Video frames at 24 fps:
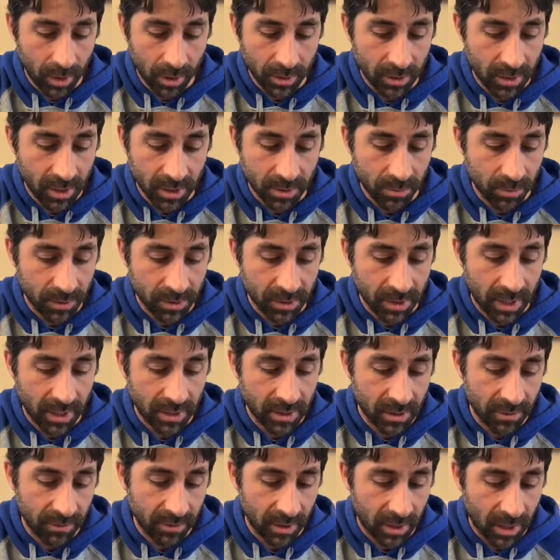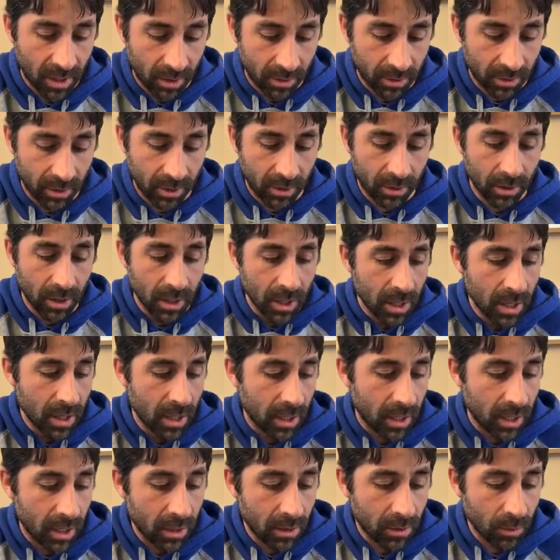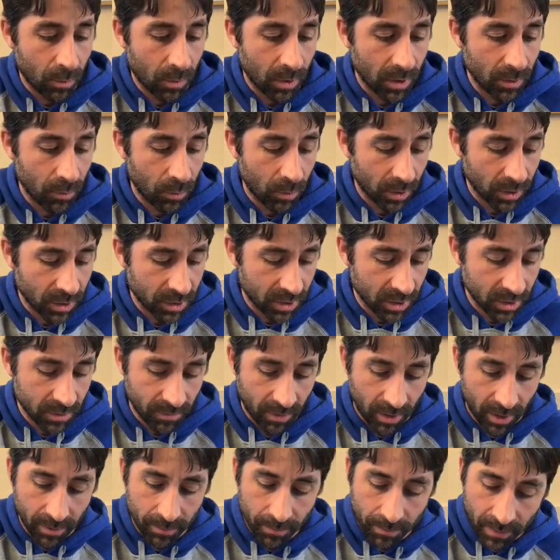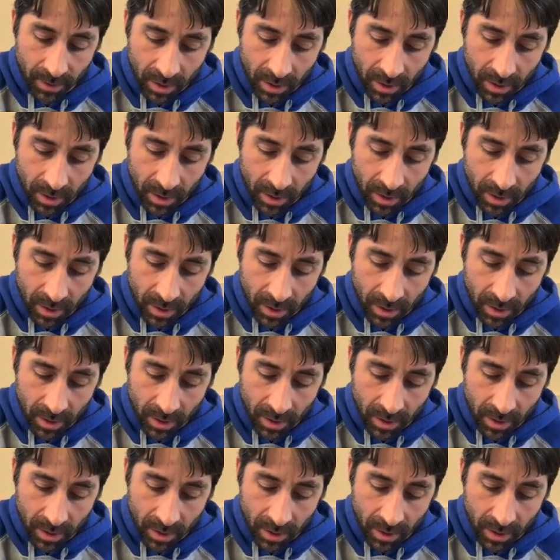Desmos scientific calculator. Either one works just fine.